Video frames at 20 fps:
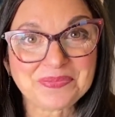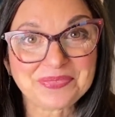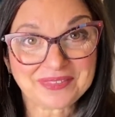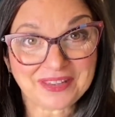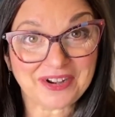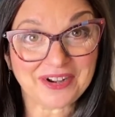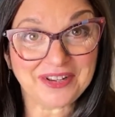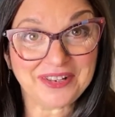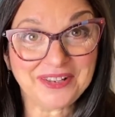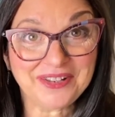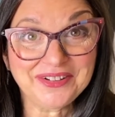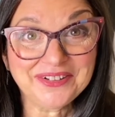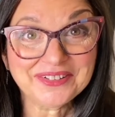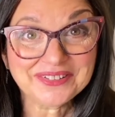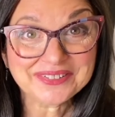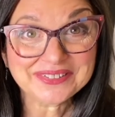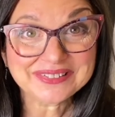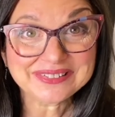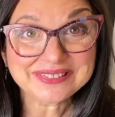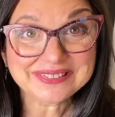Are you?
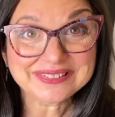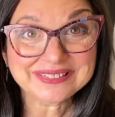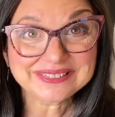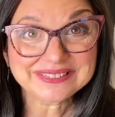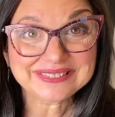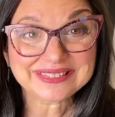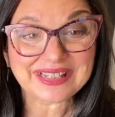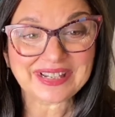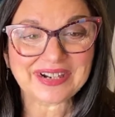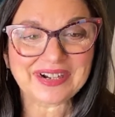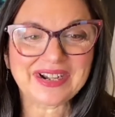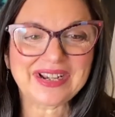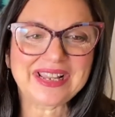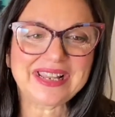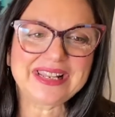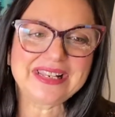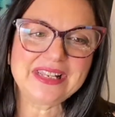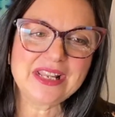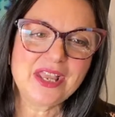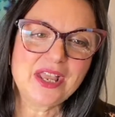All
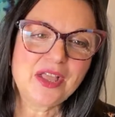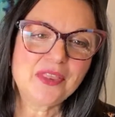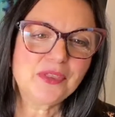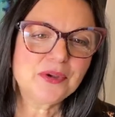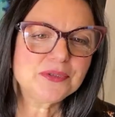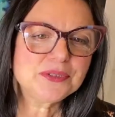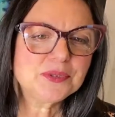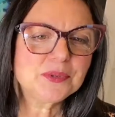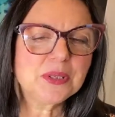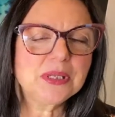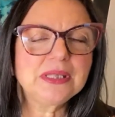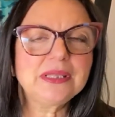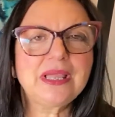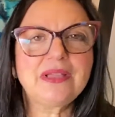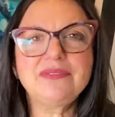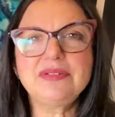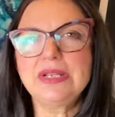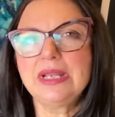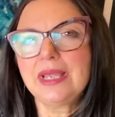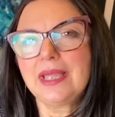right. Those who are
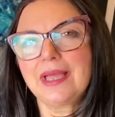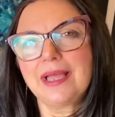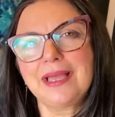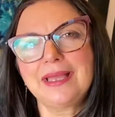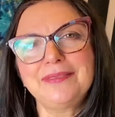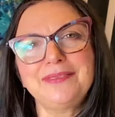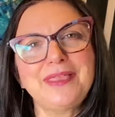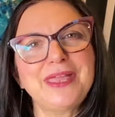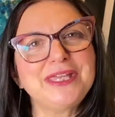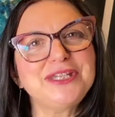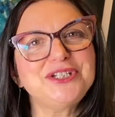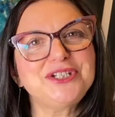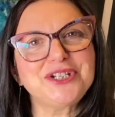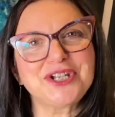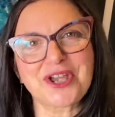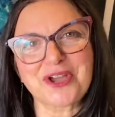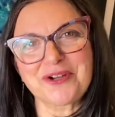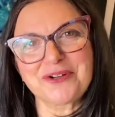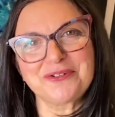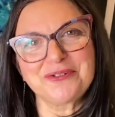loving and kind, they
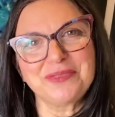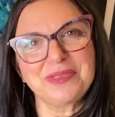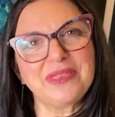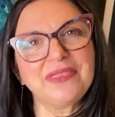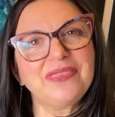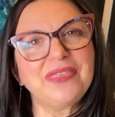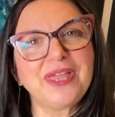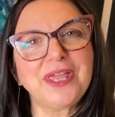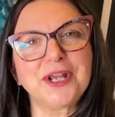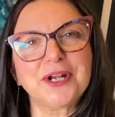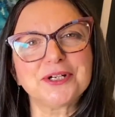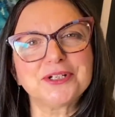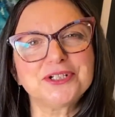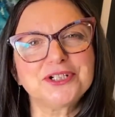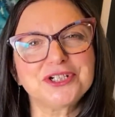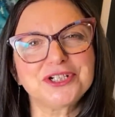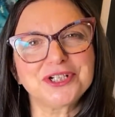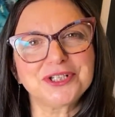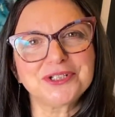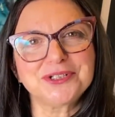show that they are
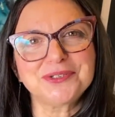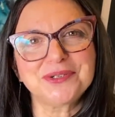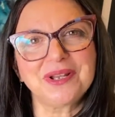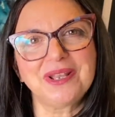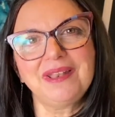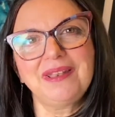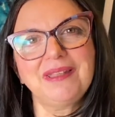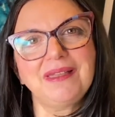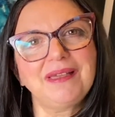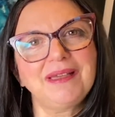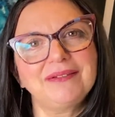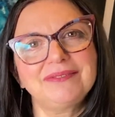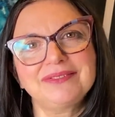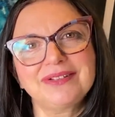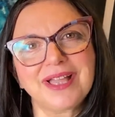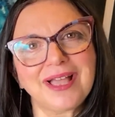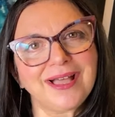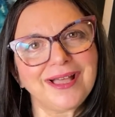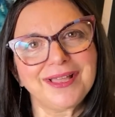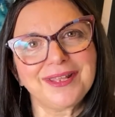children of
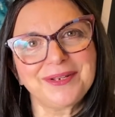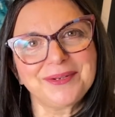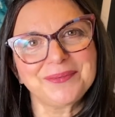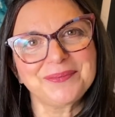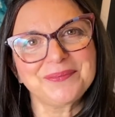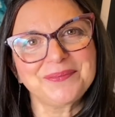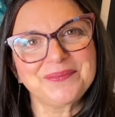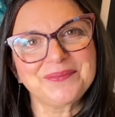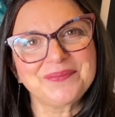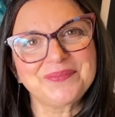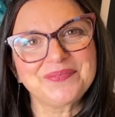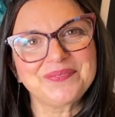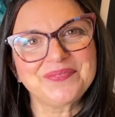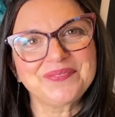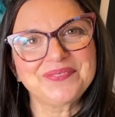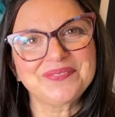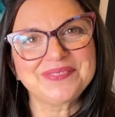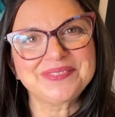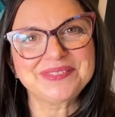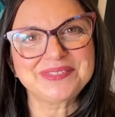God.
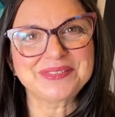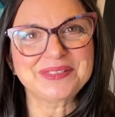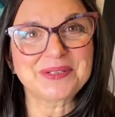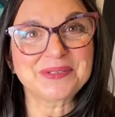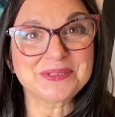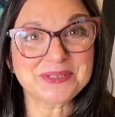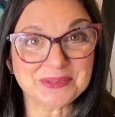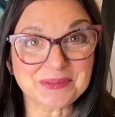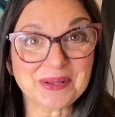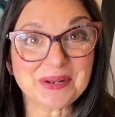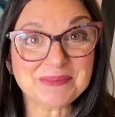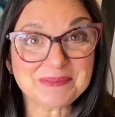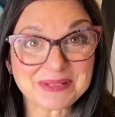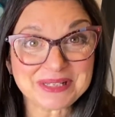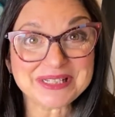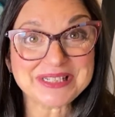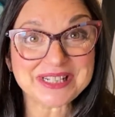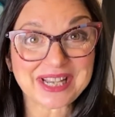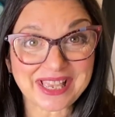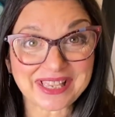Don't you want to be
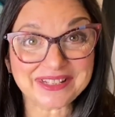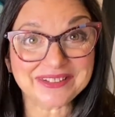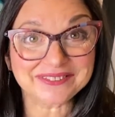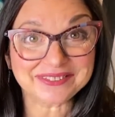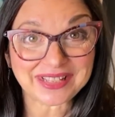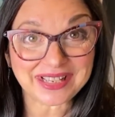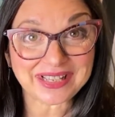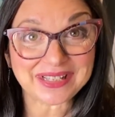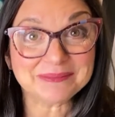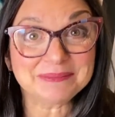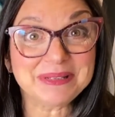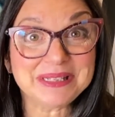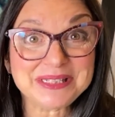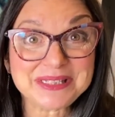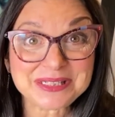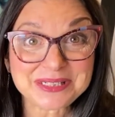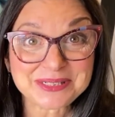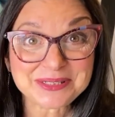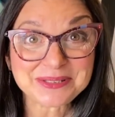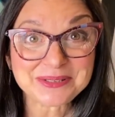a child of God? Me
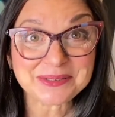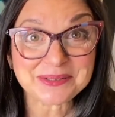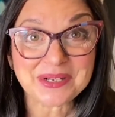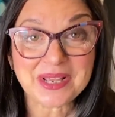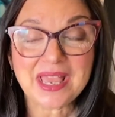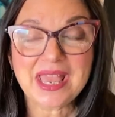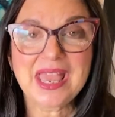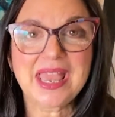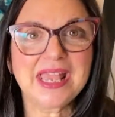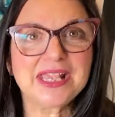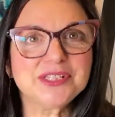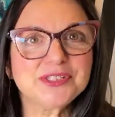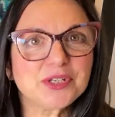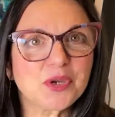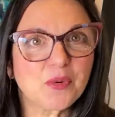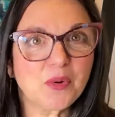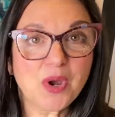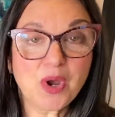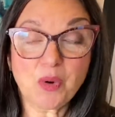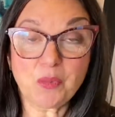too. And
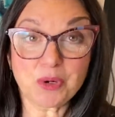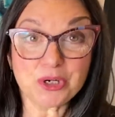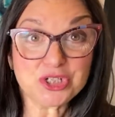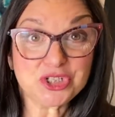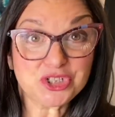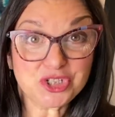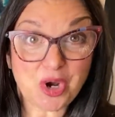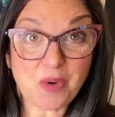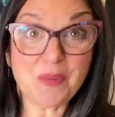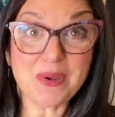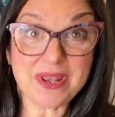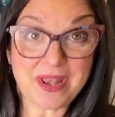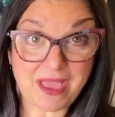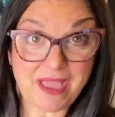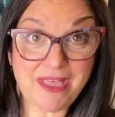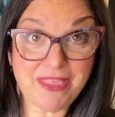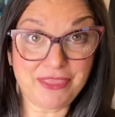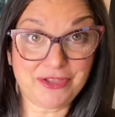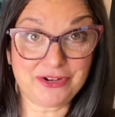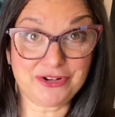so we're showing
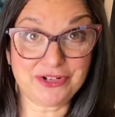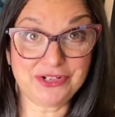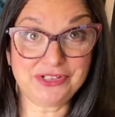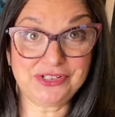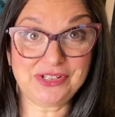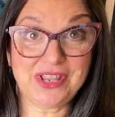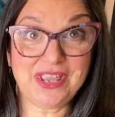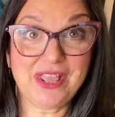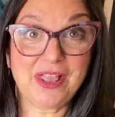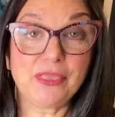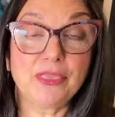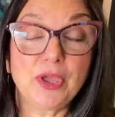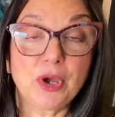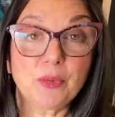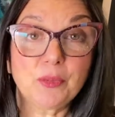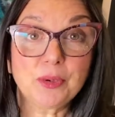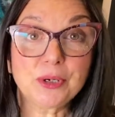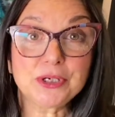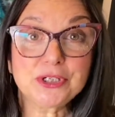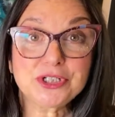others that
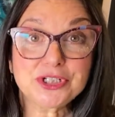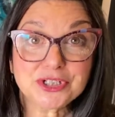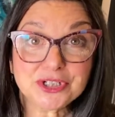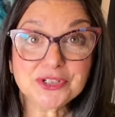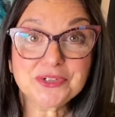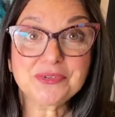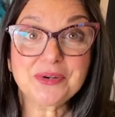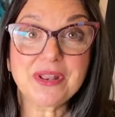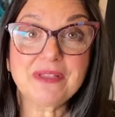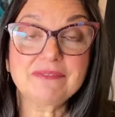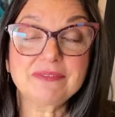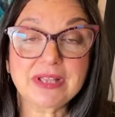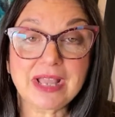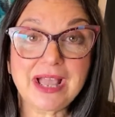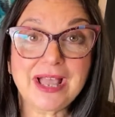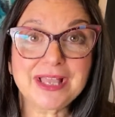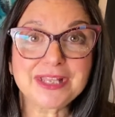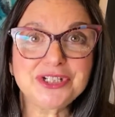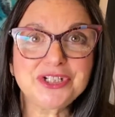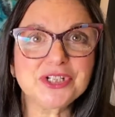we're children of
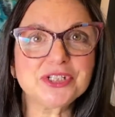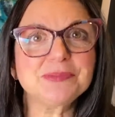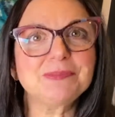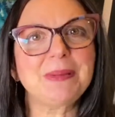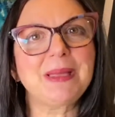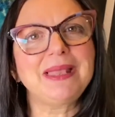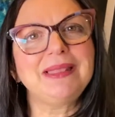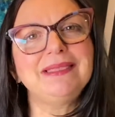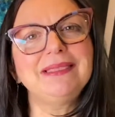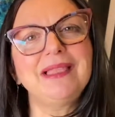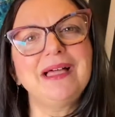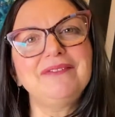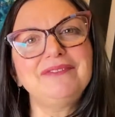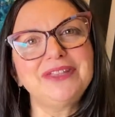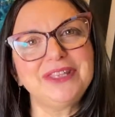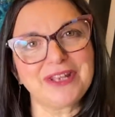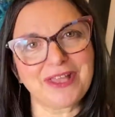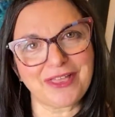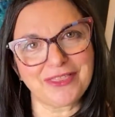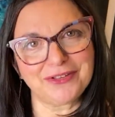God just by
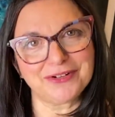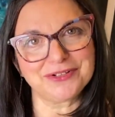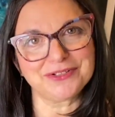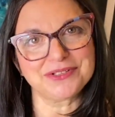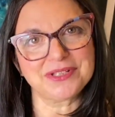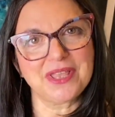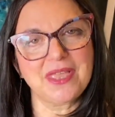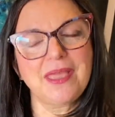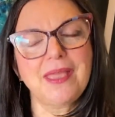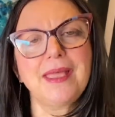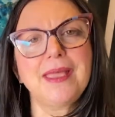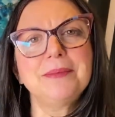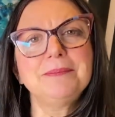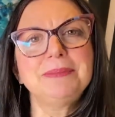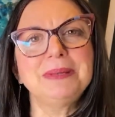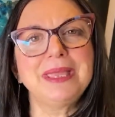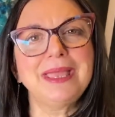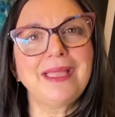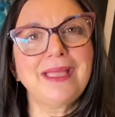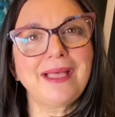loving others and
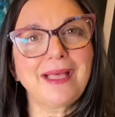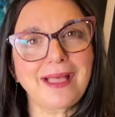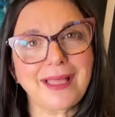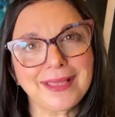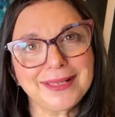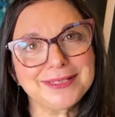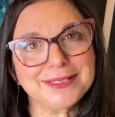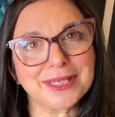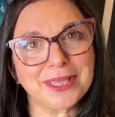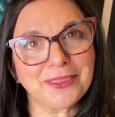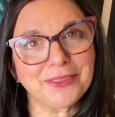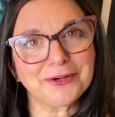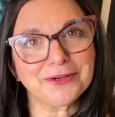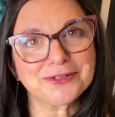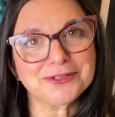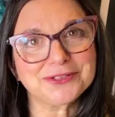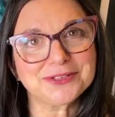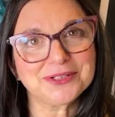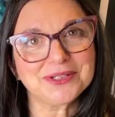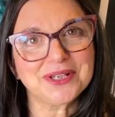being kind to
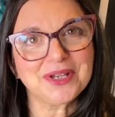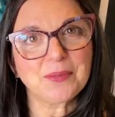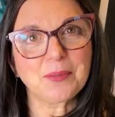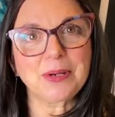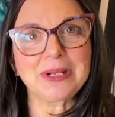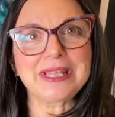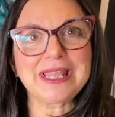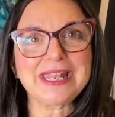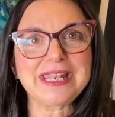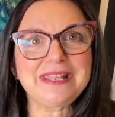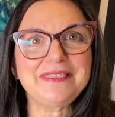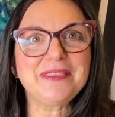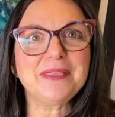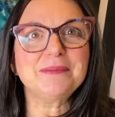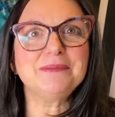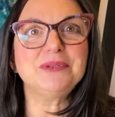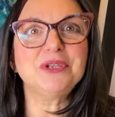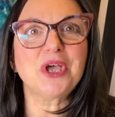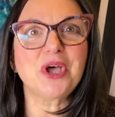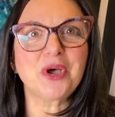others. We're letting
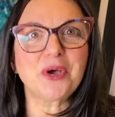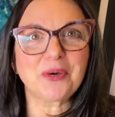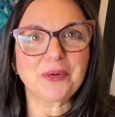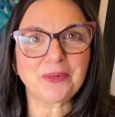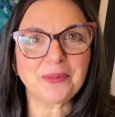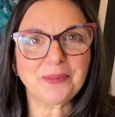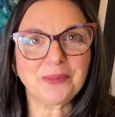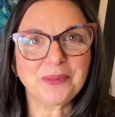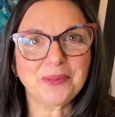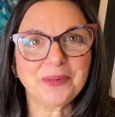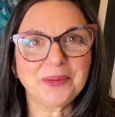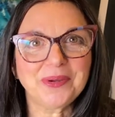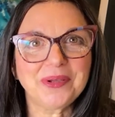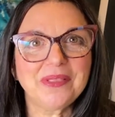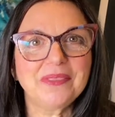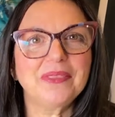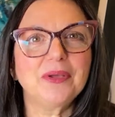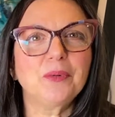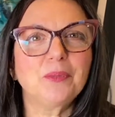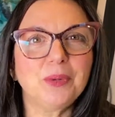them know
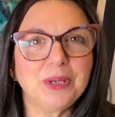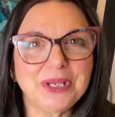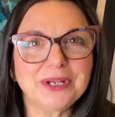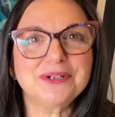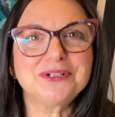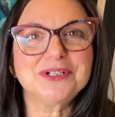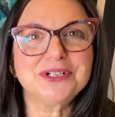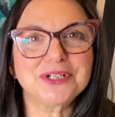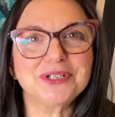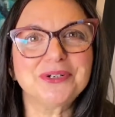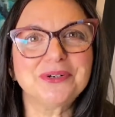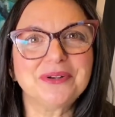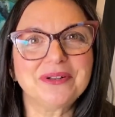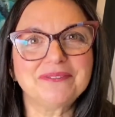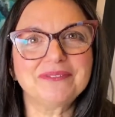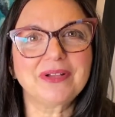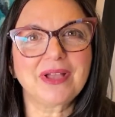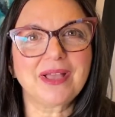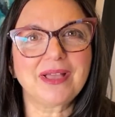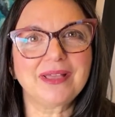that we are children
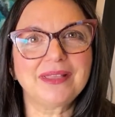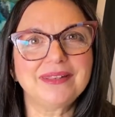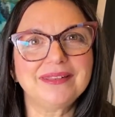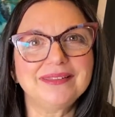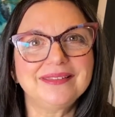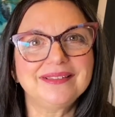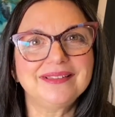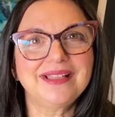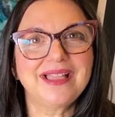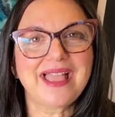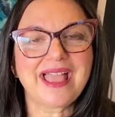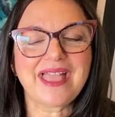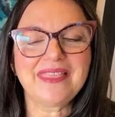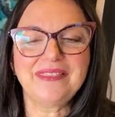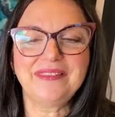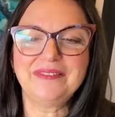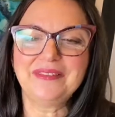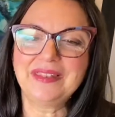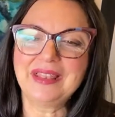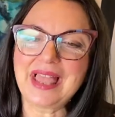of God. And
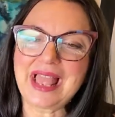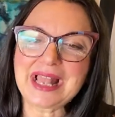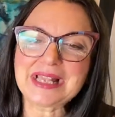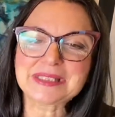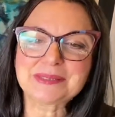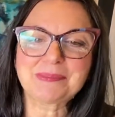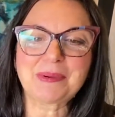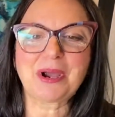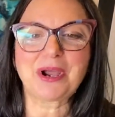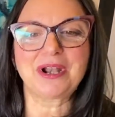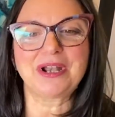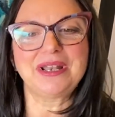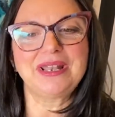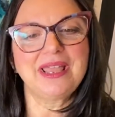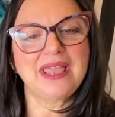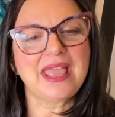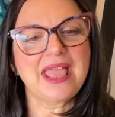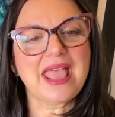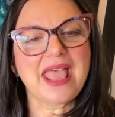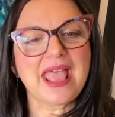then the last part,
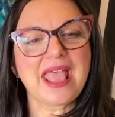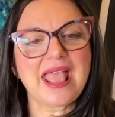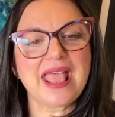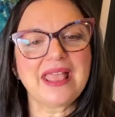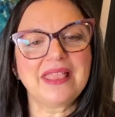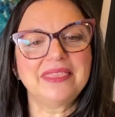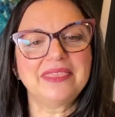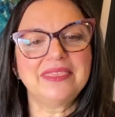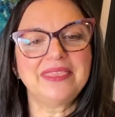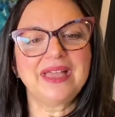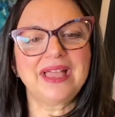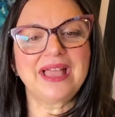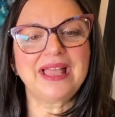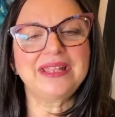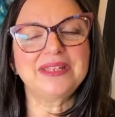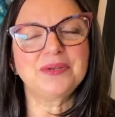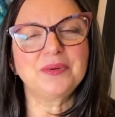and that